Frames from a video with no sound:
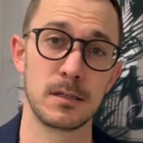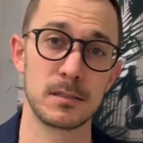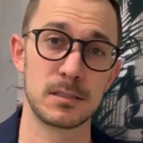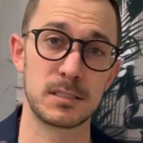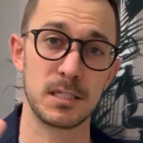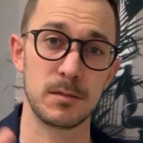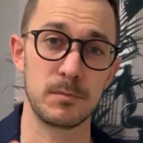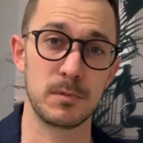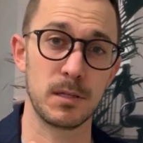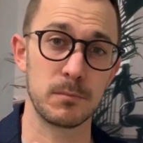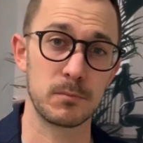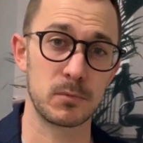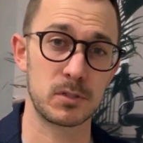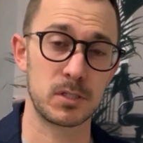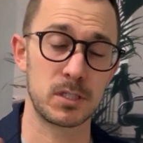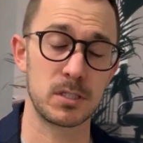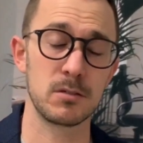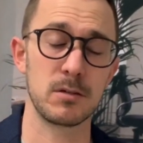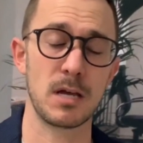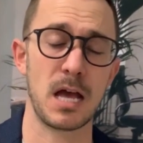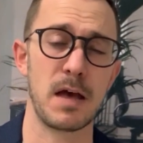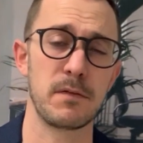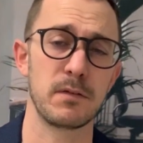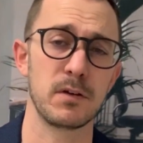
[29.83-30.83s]
Tip number
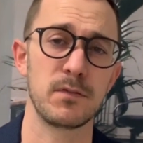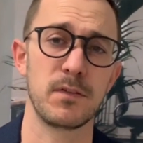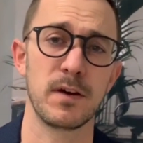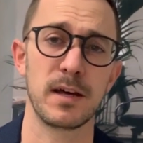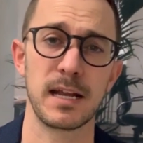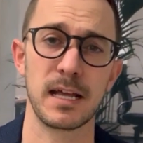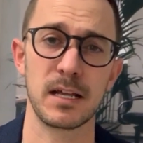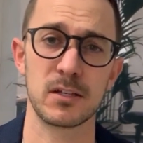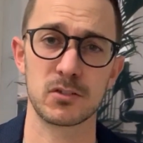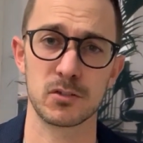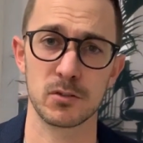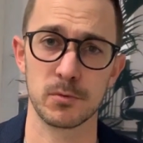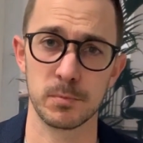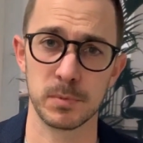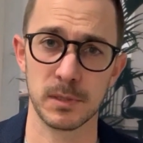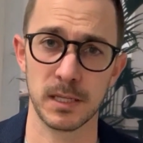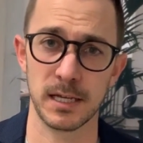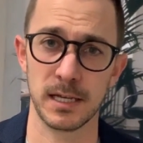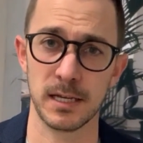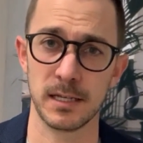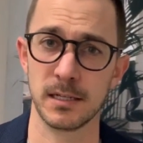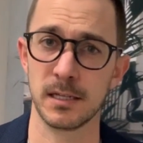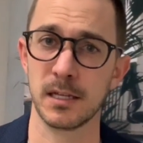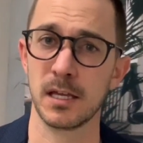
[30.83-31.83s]
two, have a financial
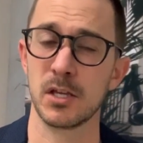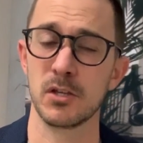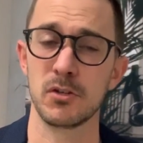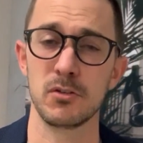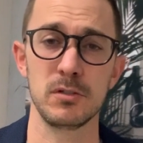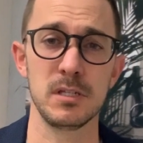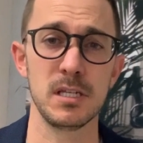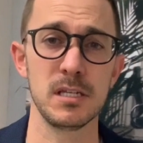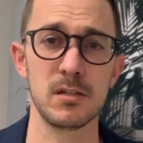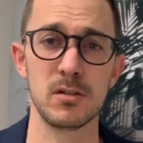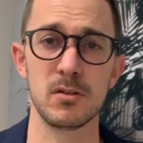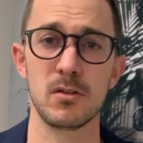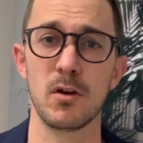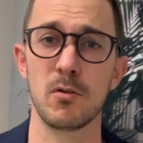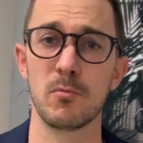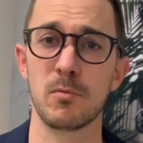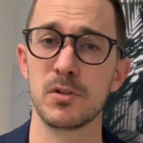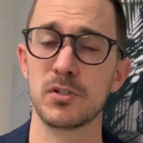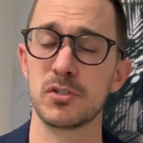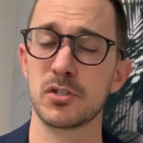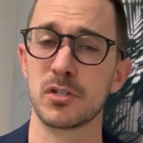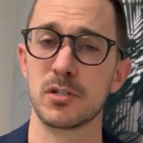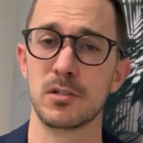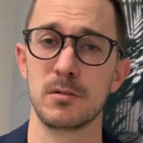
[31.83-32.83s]
plan. You need to know
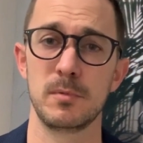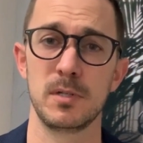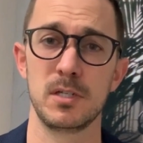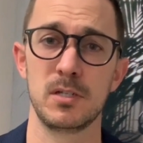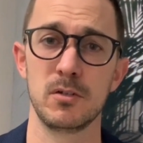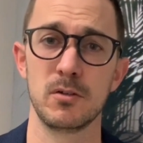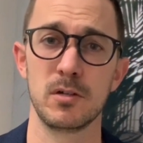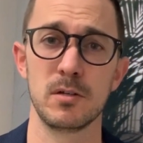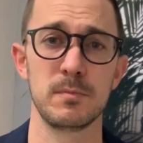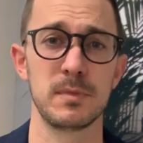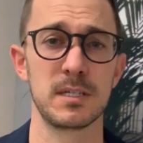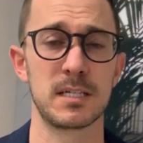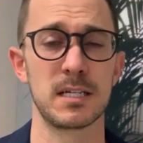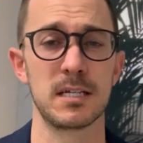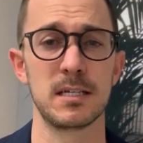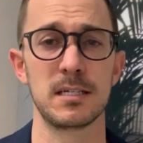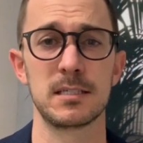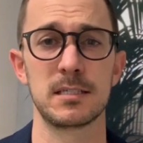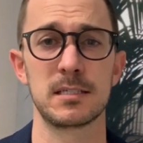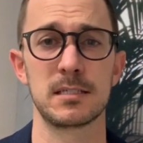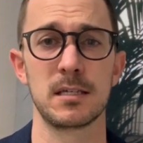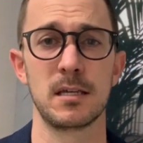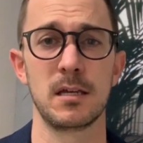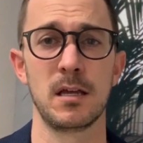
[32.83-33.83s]
what you're going to be doing
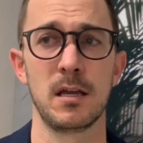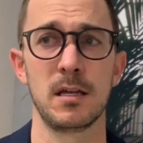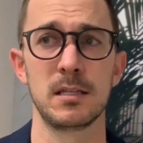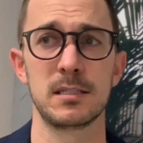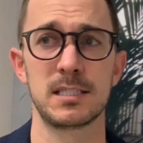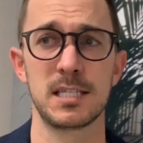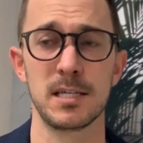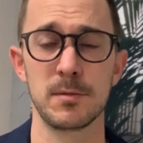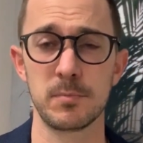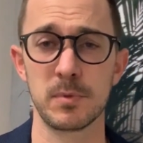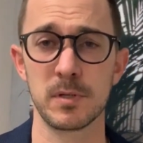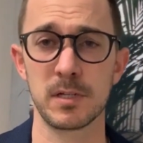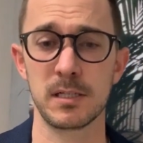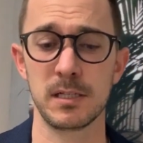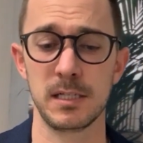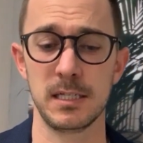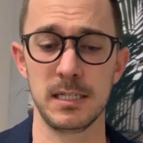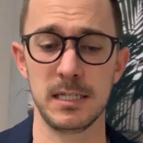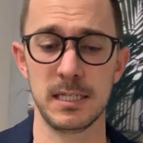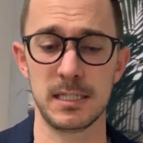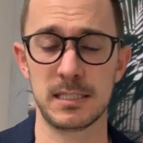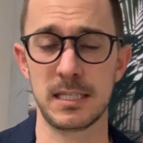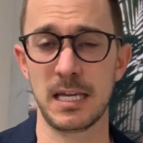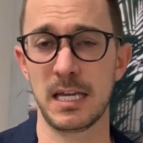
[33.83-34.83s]
because
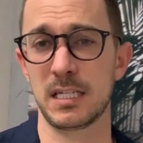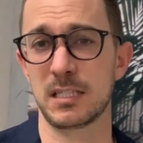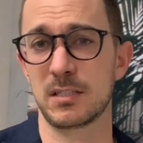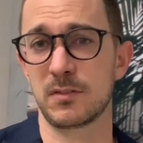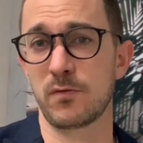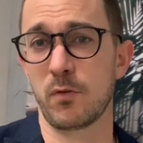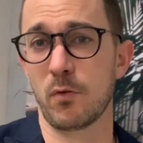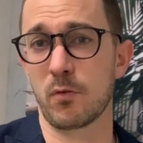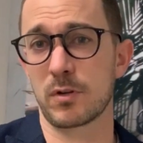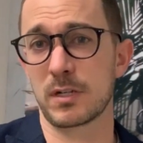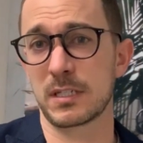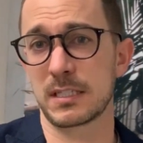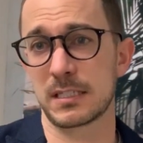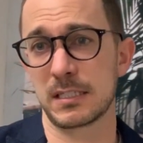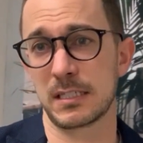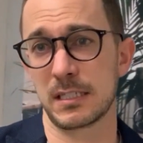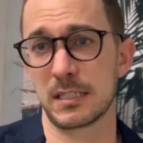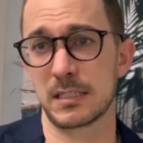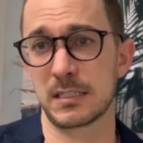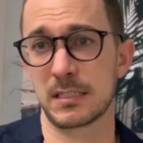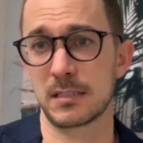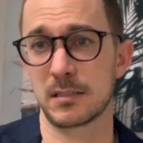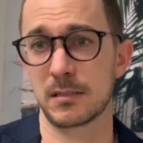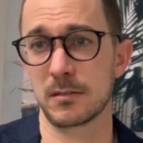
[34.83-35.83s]
typically it takes four to
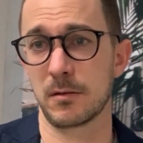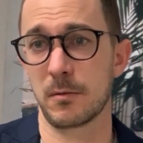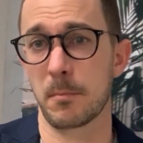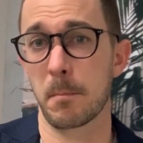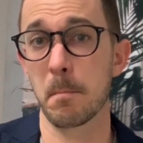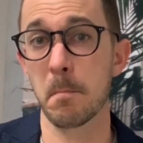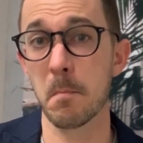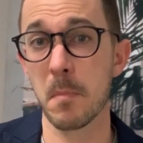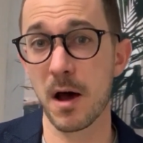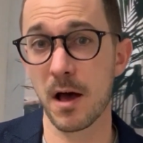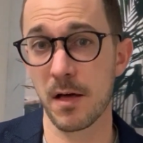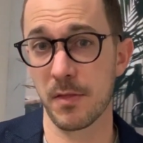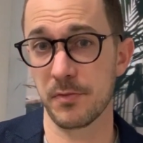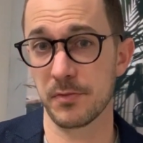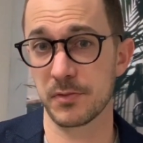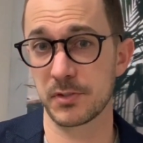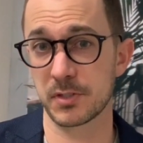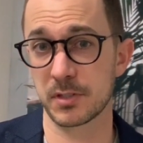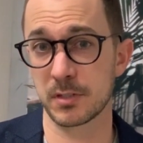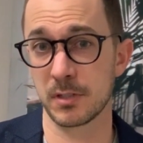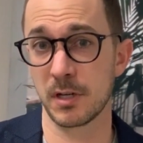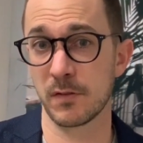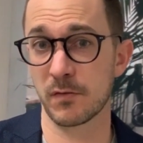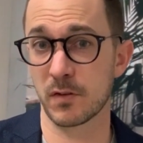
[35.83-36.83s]
six
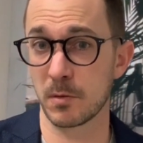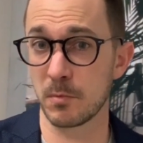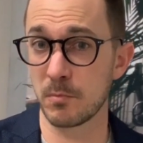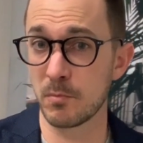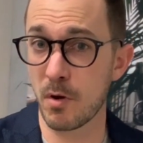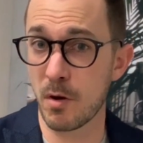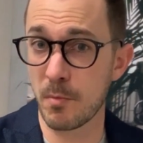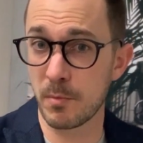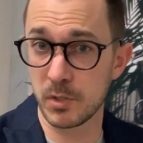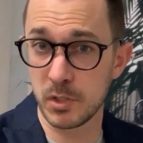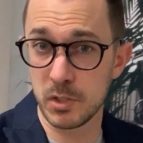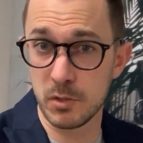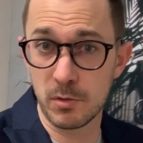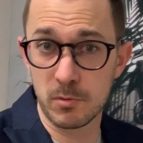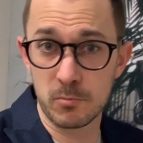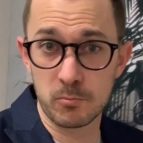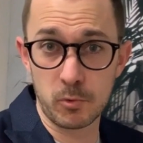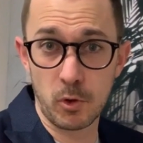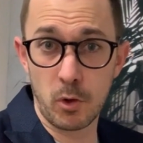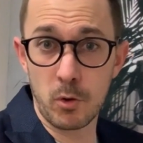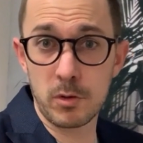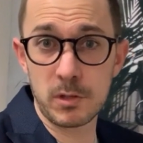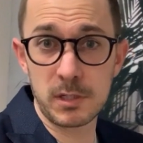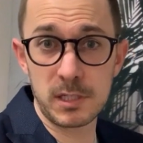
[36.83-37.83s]
months from the moment you
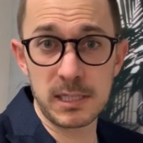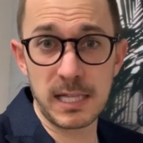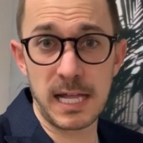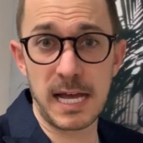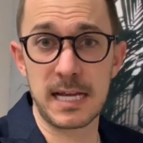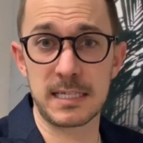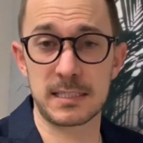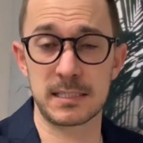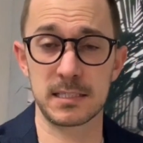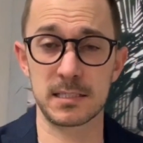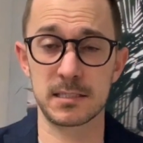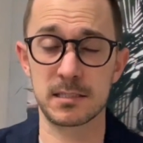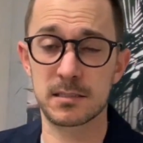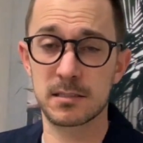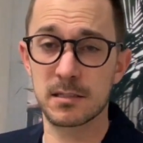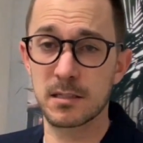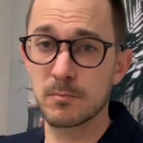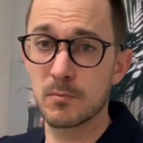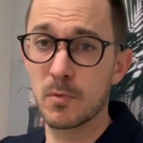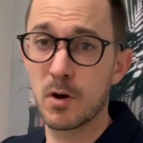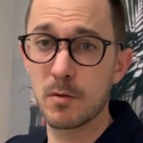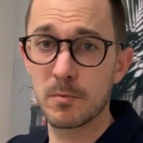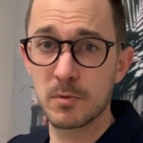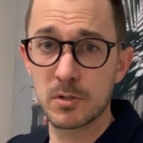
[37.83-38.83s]
enroll in classes to the
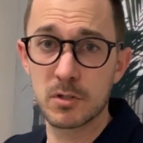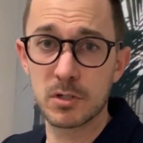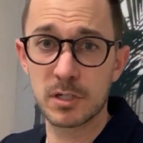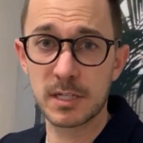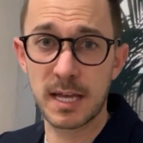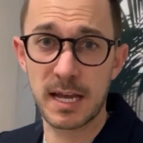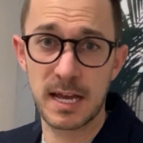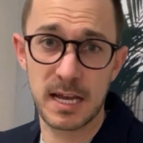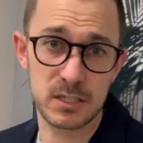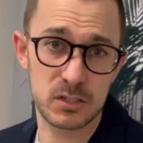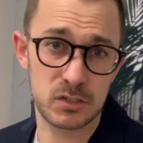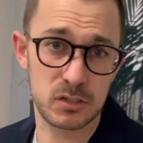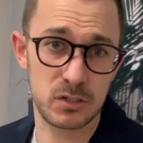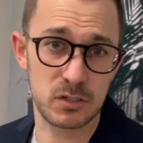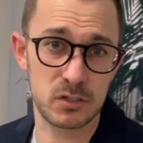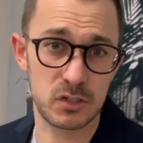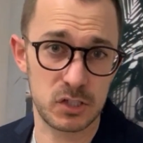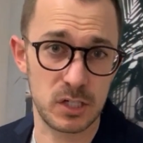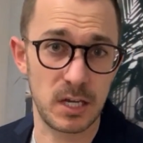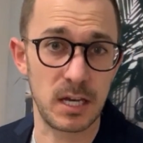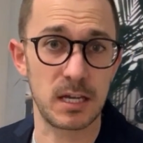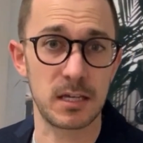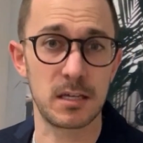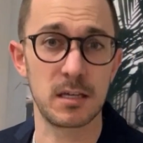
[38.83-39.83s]
moment you're cashing a
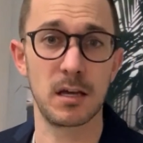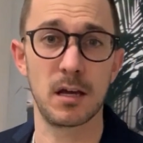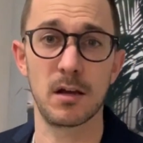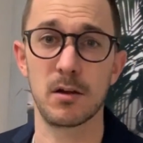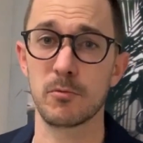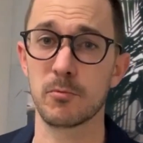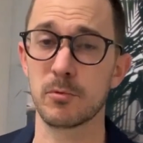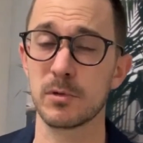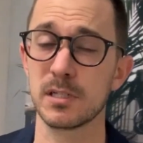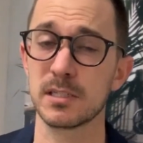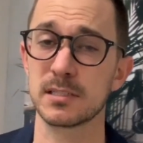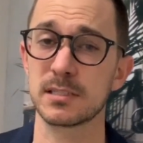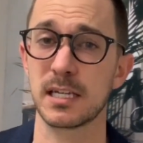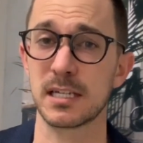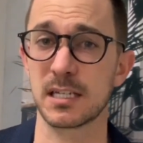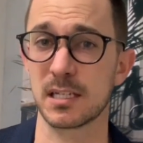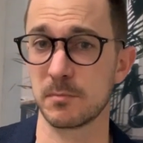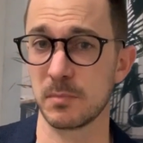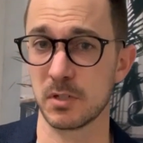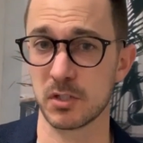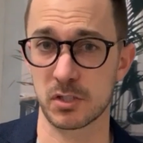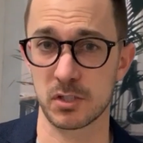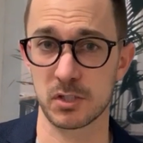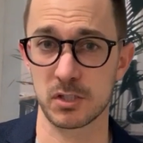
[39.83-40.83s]
check, a real estate
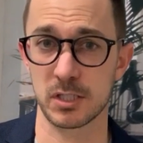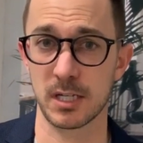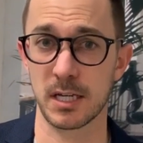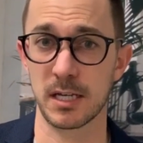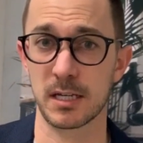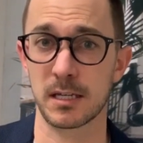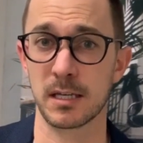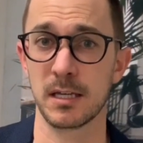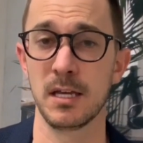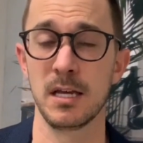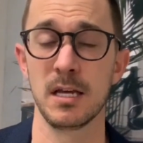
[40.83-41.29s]
commission check.